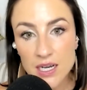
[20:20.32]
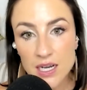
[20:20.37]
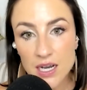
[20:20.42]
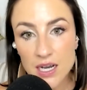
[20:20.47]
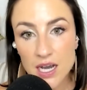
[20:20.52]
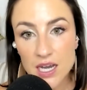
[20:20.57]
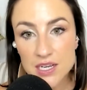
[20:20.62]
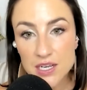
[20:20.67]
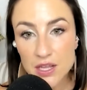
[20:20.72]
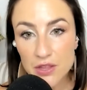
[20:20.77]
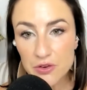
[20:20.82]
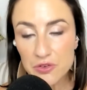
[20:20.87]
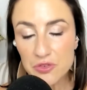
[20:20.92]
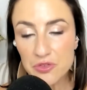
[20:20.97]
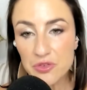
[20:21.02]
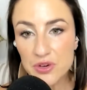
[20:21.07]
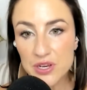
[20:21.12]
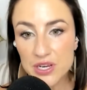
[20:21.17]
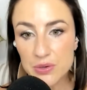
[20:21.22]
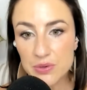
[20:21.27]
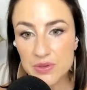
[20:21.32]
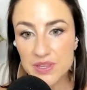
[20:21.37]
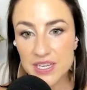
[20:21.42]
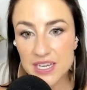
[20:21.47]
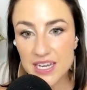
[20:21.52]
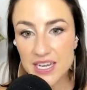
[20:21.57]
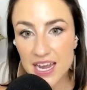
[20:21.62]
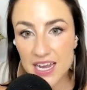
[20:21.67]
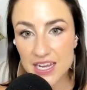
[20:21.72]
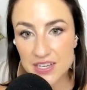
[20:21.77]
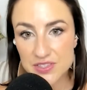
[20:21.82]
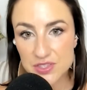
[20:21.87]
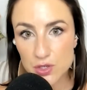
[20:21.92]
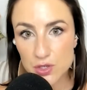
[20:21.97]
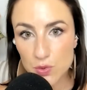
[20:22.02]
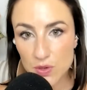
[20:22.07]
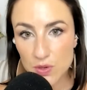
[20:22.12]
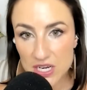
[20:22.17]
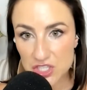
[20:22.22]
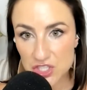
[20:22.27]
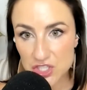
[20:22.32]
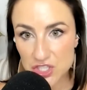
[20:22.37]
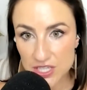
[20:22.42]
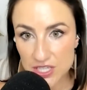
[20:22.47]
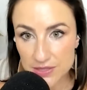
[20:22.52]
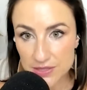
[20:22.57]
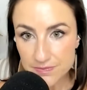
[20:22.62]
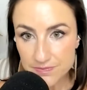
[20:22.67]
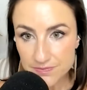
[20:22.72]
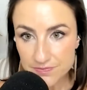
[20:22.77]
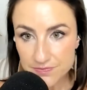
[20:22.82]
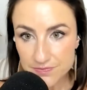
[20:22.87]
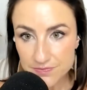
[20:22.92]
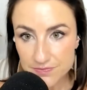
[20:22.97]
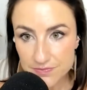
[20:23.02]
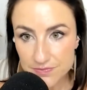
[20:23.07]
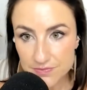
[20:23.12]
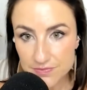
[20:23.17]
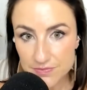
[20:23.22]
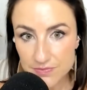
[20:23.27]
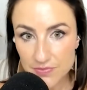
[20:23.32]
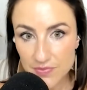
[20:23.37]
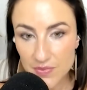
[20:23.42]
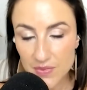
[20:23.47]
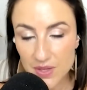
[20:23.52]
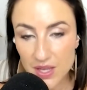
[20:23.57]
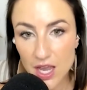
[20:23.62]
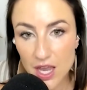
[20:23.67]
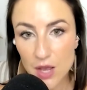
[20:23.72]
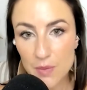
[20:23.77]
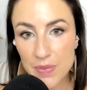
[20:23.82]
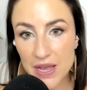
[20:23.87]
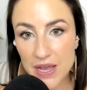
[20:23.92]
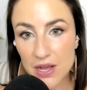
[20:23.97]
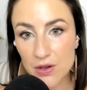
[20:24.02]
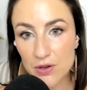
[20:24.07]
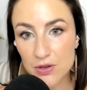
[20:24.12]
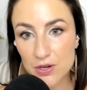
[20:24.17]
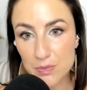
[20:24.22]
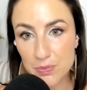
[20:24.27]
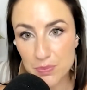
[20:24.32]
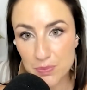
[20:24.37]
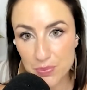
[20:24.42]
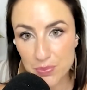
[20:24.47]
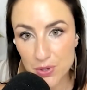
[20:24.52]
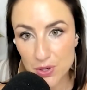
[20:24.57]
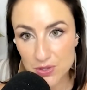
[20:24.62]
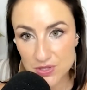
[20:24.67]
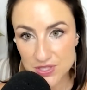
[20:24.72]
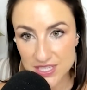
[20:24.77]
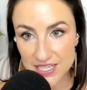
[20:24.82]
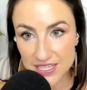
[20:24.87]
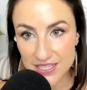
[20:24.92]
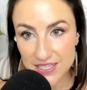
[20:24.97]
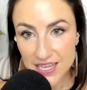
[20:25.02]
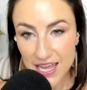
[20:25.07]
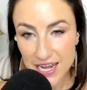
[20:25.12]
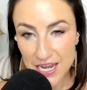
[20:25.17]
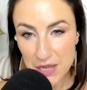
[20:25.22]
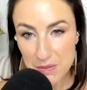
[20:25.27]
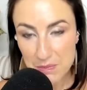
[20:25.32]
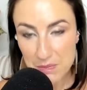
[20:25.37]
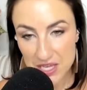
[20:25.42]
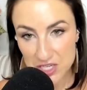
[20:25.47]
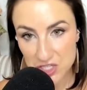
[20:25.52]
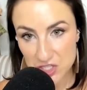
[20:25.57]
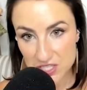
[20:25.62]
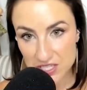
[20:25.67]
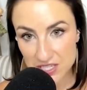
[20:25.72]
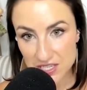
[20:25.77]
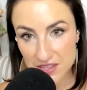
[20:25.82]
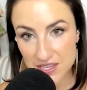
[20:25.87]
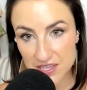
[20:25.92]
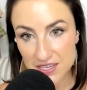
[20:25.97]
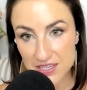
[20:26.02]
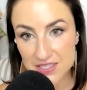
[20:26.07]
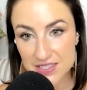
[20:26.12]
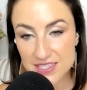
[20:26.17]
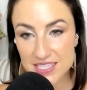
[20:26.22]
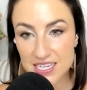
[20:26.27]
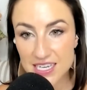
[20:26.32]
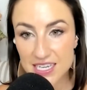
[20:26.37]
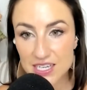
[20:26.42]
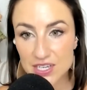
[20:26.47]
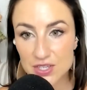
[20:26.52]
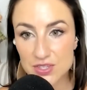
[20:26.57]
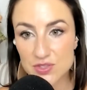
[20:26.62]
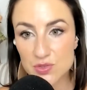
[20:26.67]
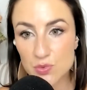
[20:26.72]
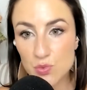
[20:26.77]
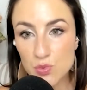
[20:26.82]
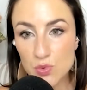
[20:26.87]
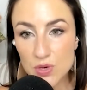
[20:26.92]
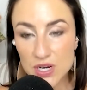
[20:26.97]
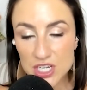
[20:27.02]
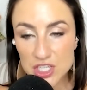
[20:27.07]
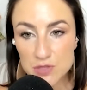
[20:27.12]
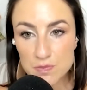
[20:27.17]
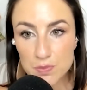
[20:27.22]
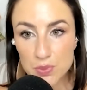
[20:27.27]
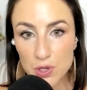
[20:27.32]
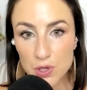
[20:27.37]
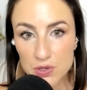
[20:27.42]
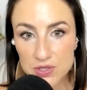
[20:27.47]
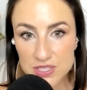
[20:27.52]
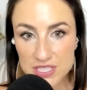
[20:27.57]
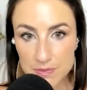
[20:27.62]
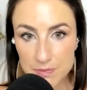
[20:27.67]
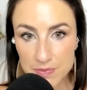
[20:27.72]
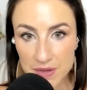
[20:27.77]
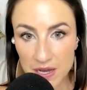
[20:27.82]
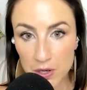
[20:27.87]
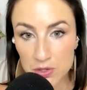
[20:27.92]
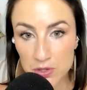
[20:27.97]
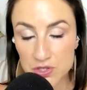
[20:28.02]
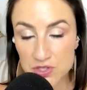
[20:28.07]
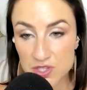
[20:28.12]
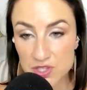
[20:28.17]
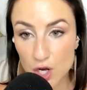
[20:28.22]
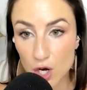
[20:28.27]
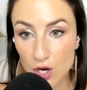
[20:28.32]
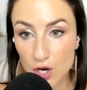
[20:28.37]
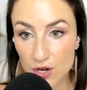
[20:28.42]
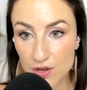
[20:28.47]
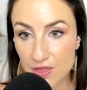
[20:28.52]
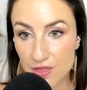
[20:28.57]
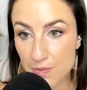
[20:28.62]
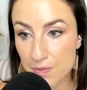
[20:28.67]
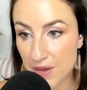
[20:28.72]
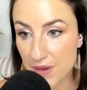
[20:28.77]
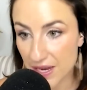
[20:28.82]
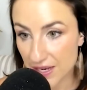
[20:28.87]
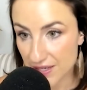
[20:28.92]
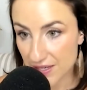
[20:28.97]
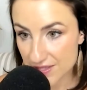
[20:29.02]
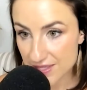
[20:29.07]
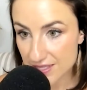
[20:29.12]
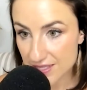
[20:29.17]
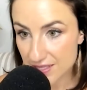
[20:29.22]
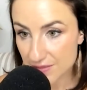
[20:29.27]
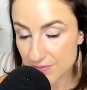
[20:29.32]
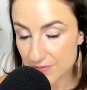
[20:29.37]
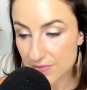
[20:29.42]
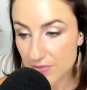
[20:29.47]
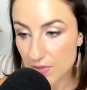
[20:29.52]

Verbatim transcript: Another frequently asked question about protein, and I mentioned this, is which protein powders are the best?